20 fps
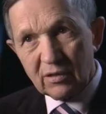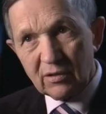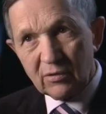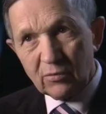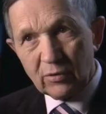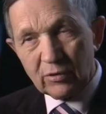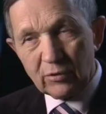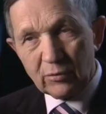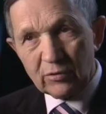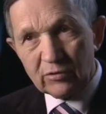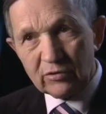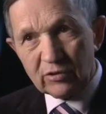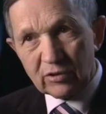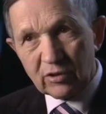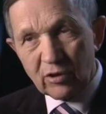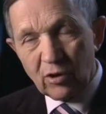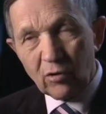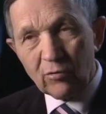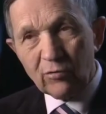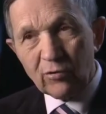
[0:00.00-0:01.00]
Whether it's a
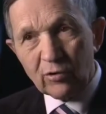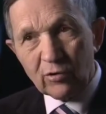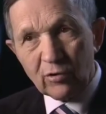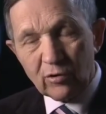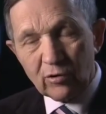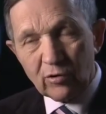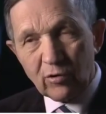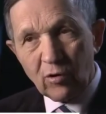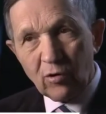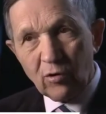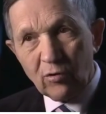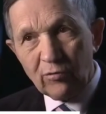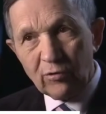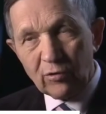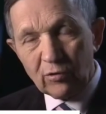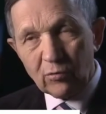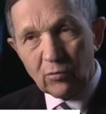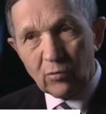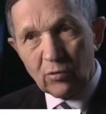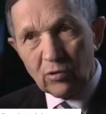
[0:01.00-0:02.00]
covert or an
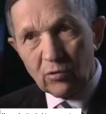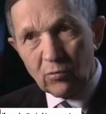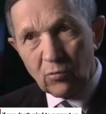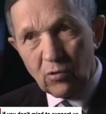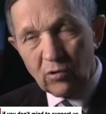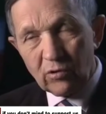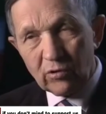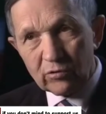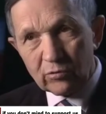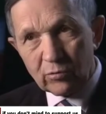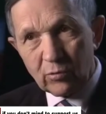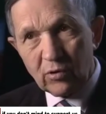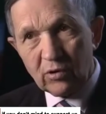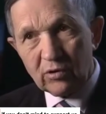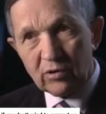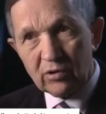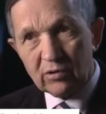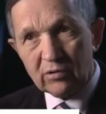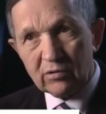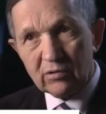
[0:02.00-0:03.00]
overt war, war is war.